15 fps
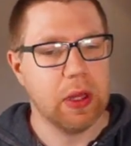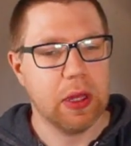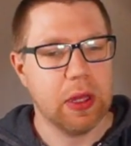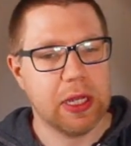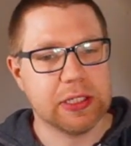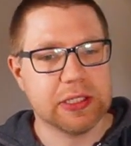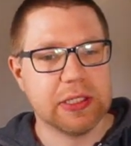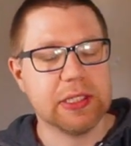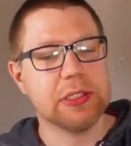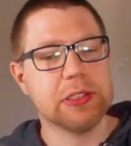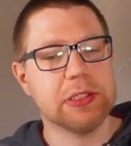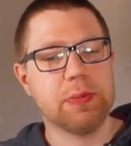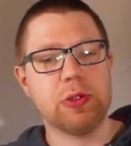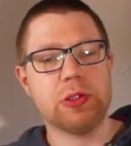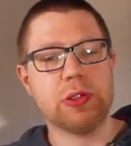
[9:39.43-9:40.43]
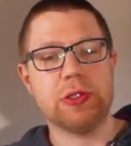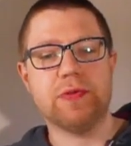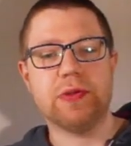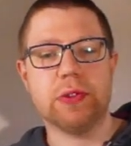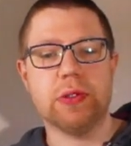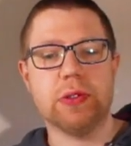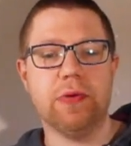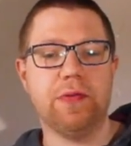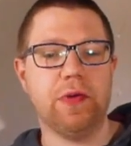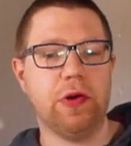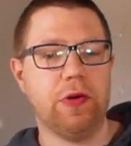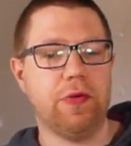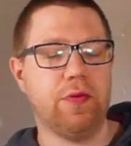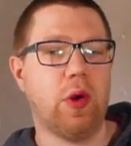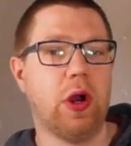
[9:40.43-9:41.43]
And this is the beauty of, of,
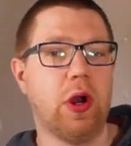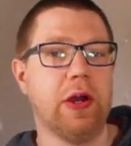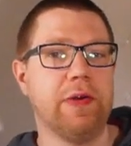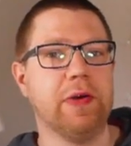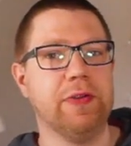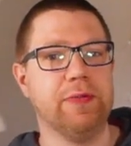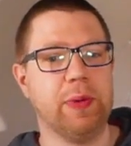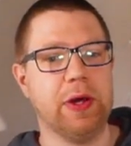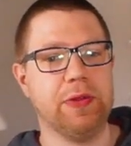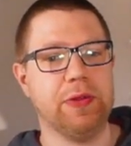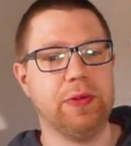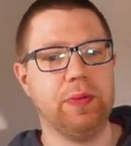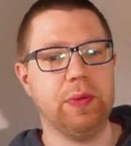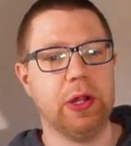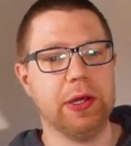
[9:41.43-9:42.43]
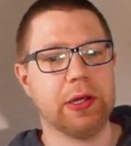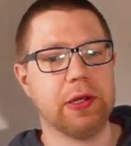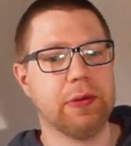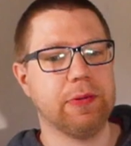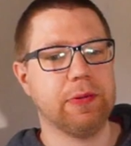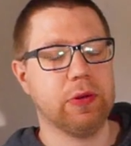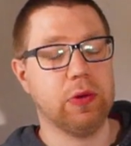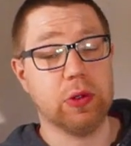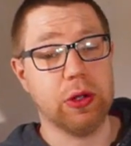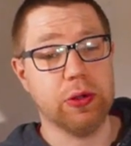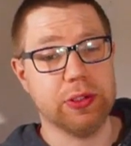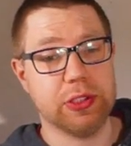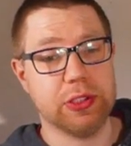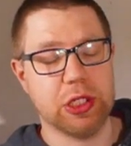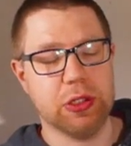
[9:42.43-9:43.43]
of why I founded Python, like or code
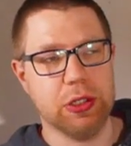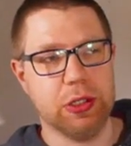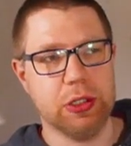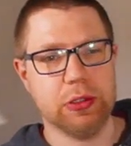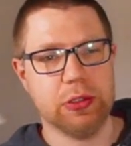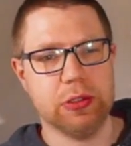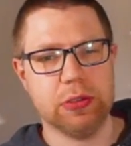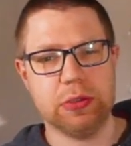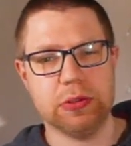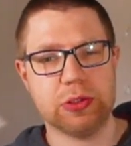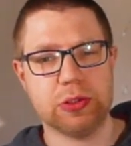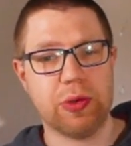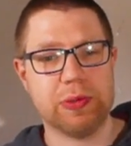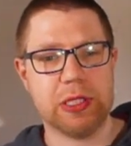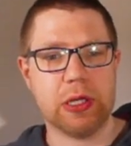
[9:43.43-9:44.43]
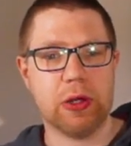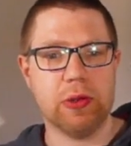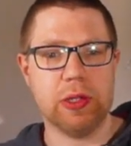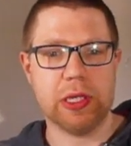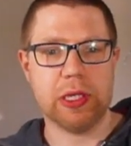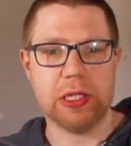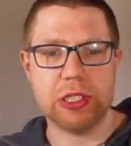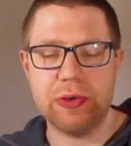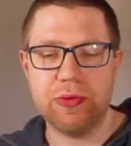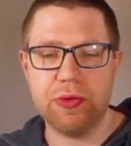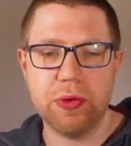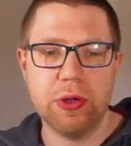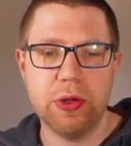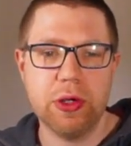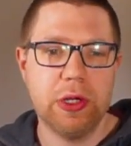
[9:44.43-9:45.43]
uh, scripting coding in
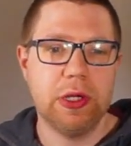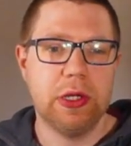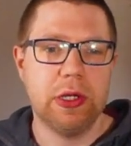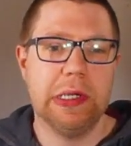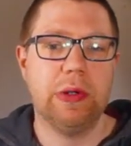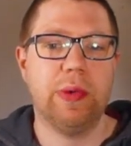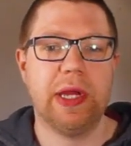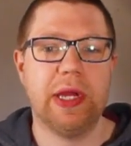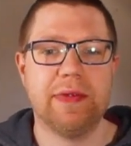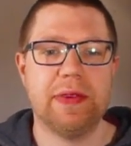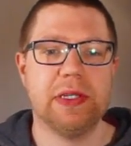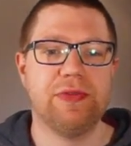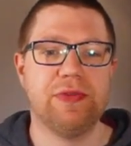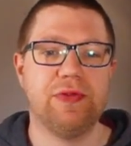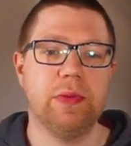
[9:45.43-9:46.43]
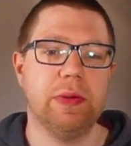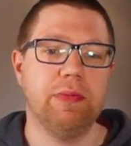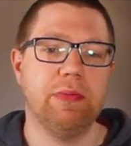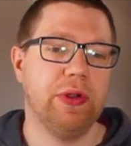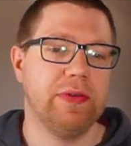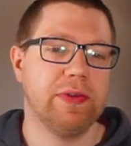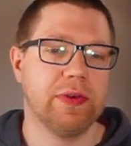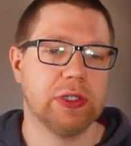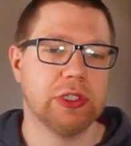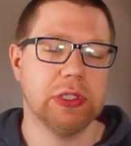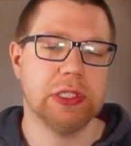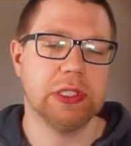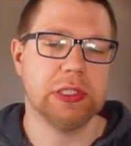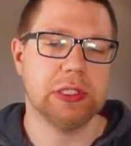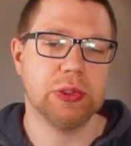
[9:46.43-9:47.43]
general. We have this from a previous function.
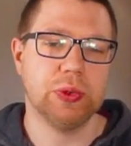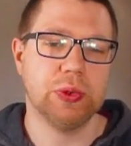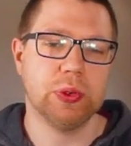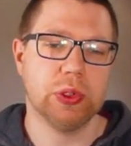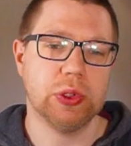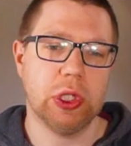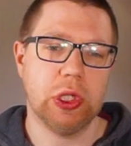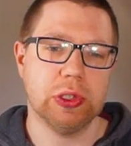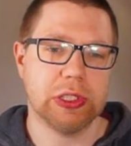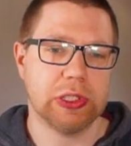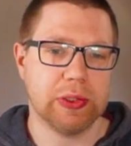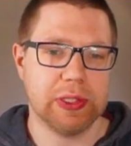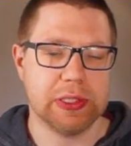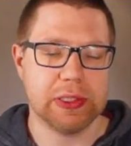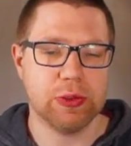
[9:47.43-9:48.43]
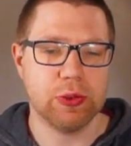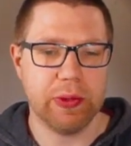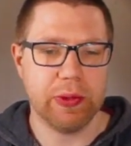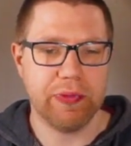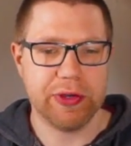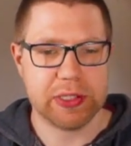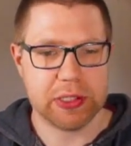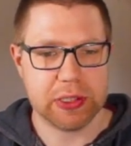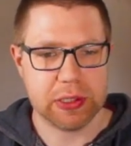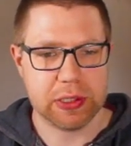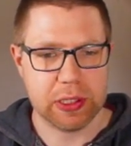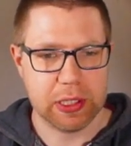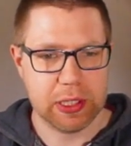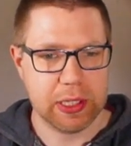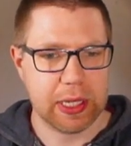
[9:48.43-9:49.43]
This is all the logic of this has all been written,
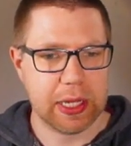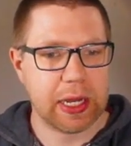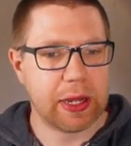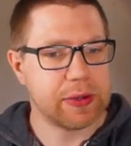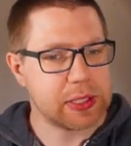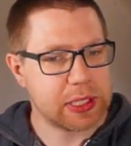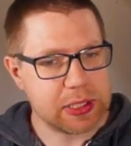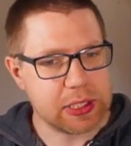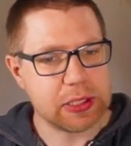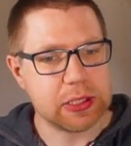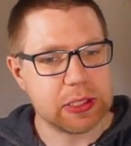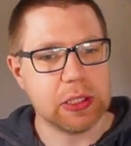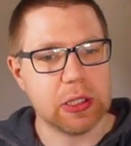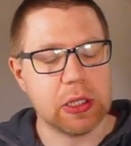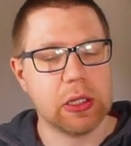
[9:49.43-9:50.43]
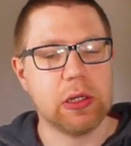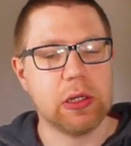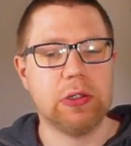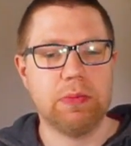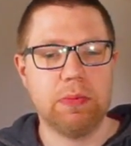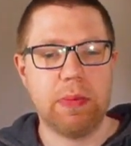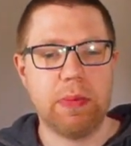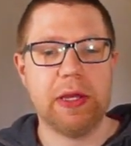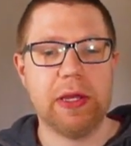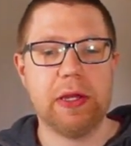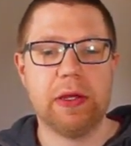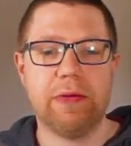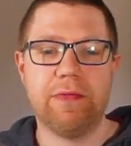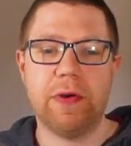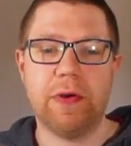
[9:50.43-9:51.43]
and now it's easy to make
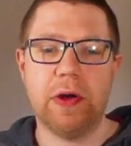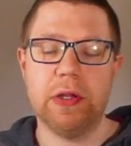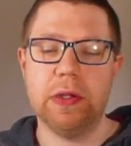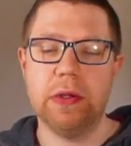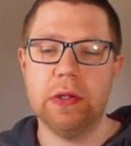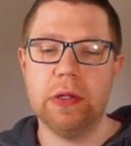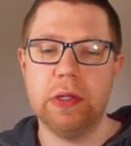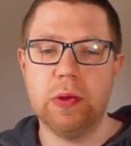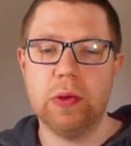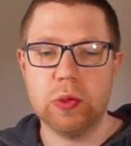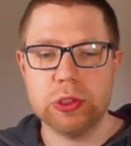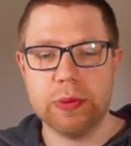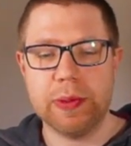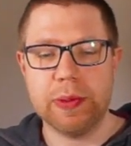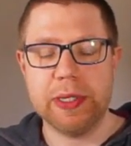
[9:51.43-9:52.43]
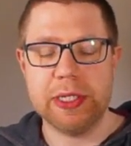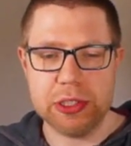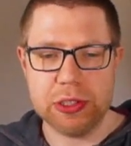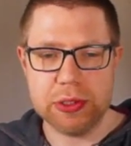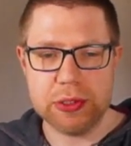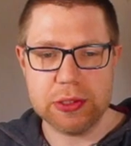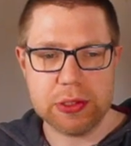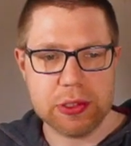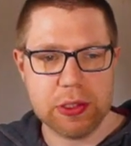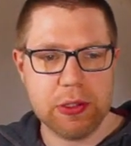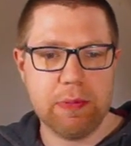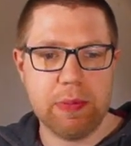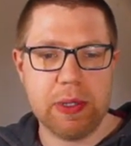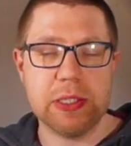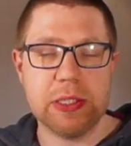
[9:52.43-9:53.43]
fun automations
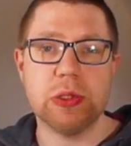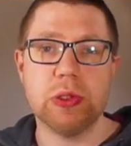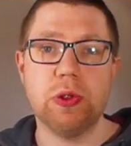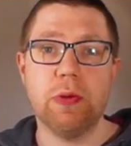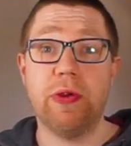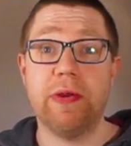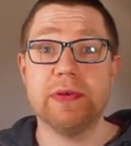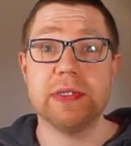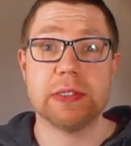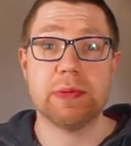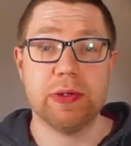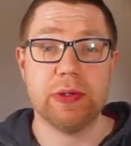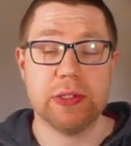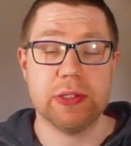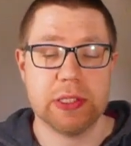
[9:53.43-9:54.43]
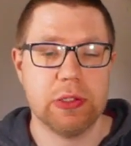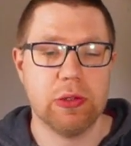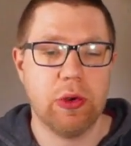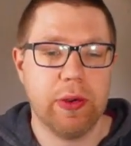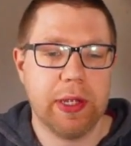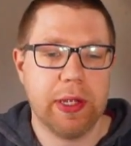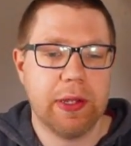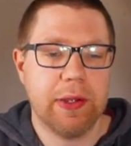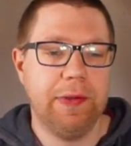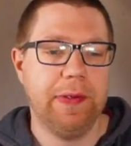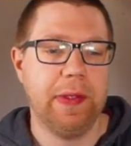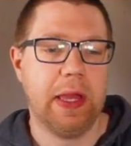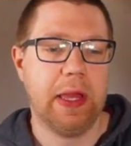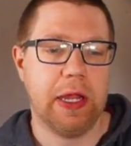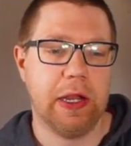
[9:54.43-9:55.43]
based on your previous experience as you're growing.
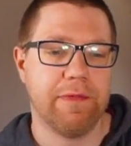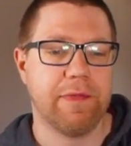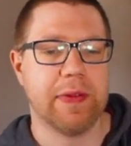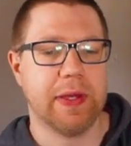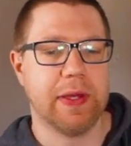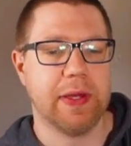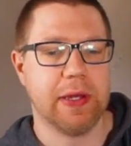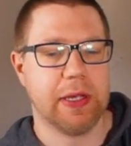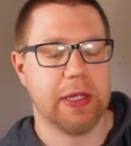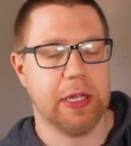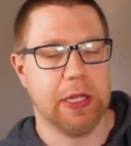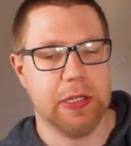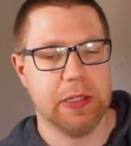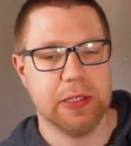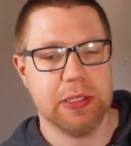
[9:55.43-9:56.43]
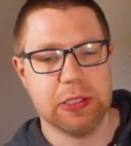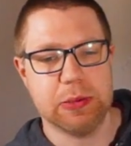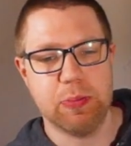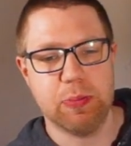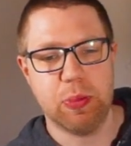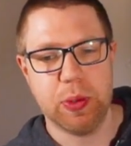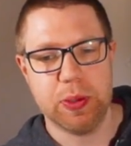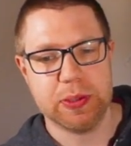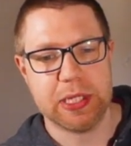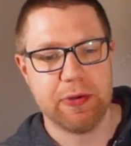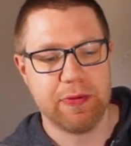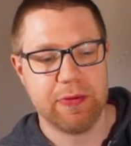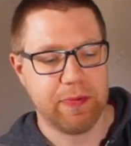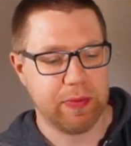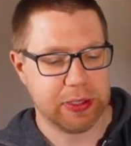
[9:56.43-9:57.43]
And I found that, and this borne this
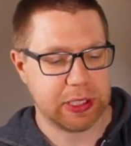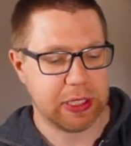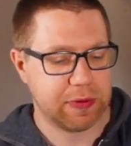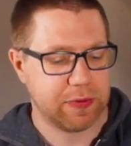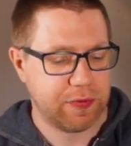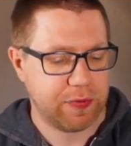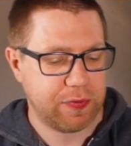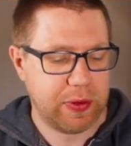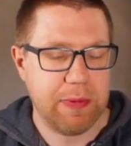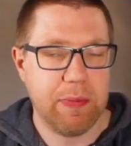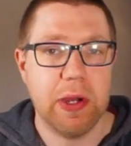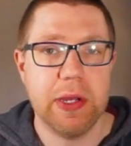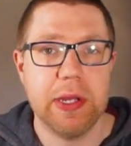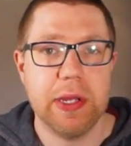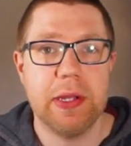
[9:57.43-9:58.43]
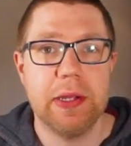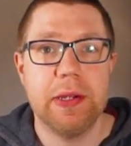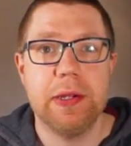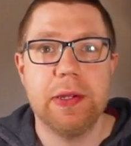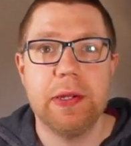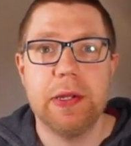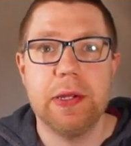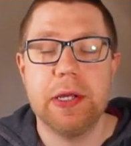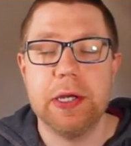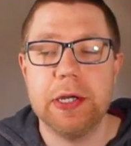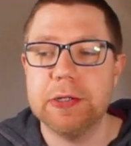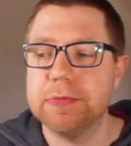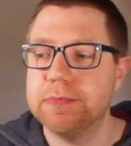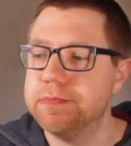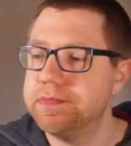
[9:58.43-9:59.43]
out myself in my
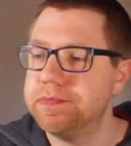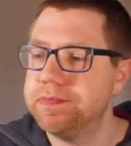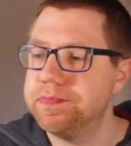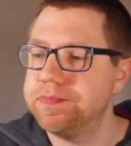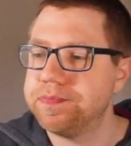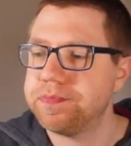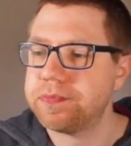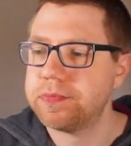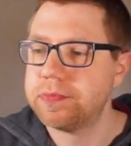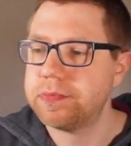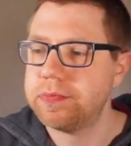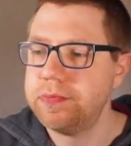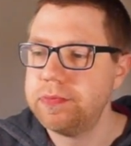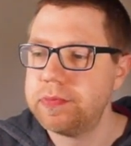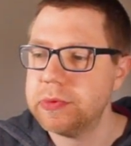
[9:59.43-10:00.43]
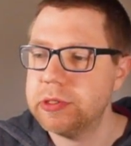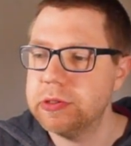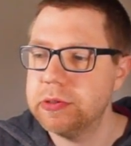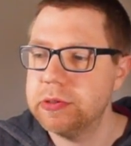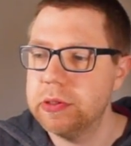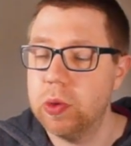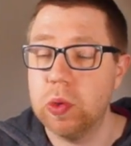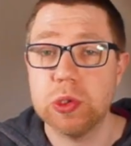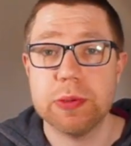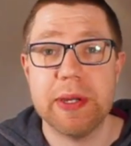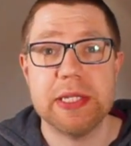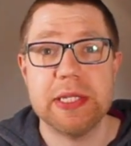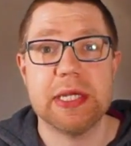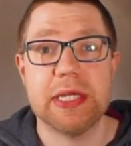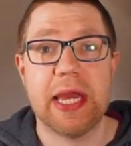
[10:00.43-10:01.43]
um,
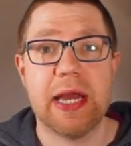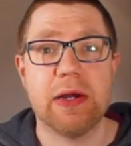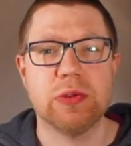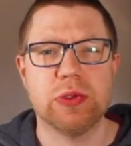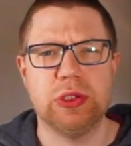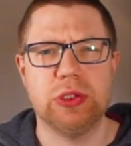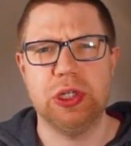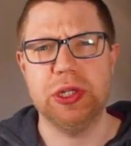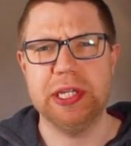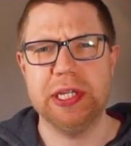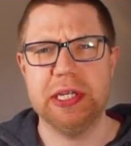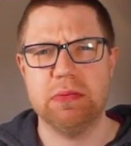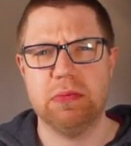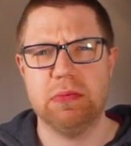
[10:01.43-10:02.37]
automating house journey.